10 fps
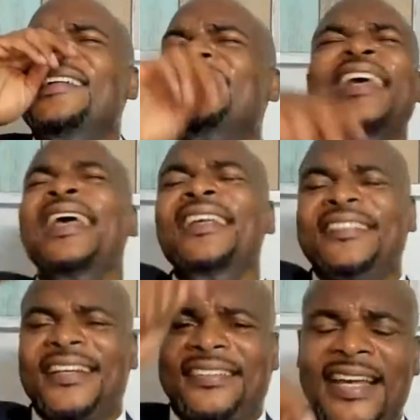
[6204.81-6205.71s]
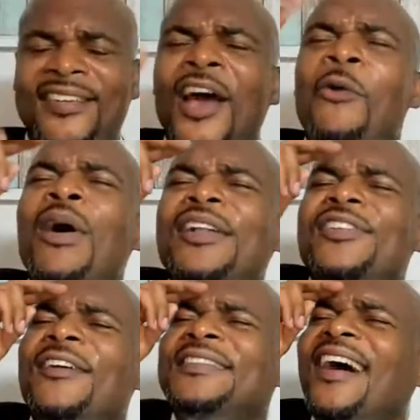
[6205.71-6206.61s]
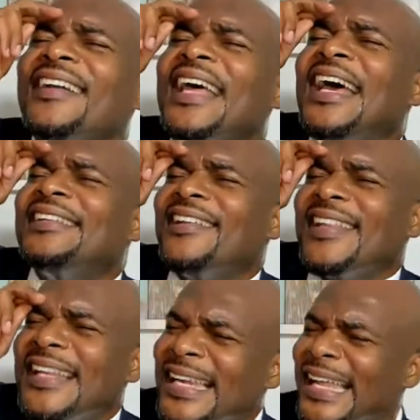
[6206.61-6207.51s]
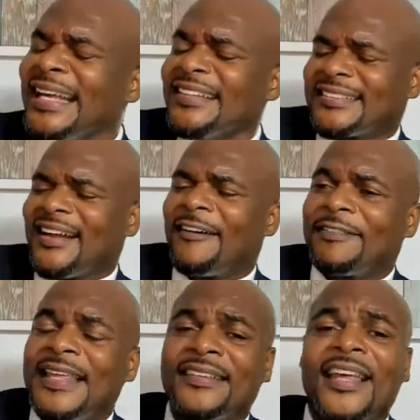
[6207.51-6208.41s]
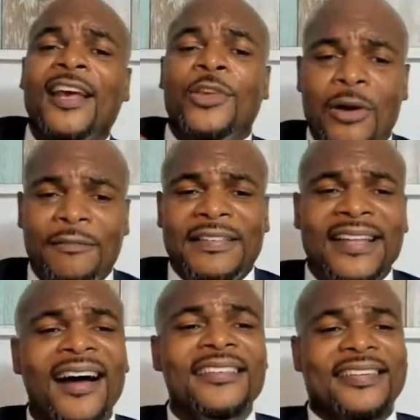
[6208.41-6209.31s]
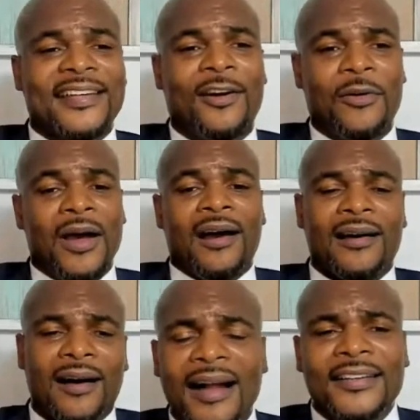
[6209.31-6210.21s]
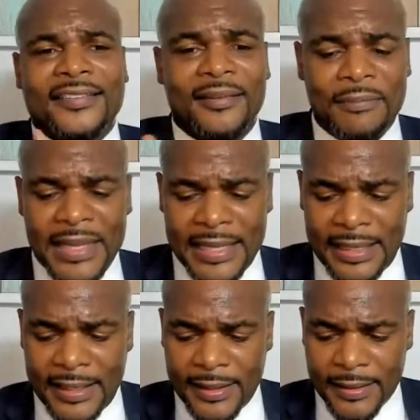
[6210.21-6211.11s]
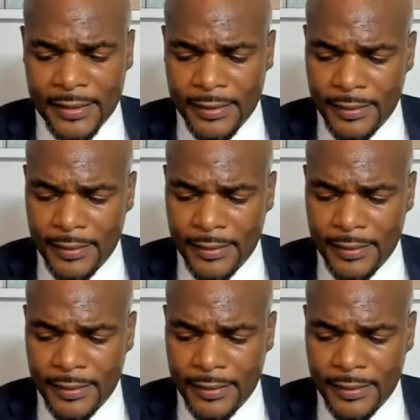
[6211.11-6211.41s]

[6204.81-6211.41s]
And Jesus says, what you have done to the least of these, you have done so unto me.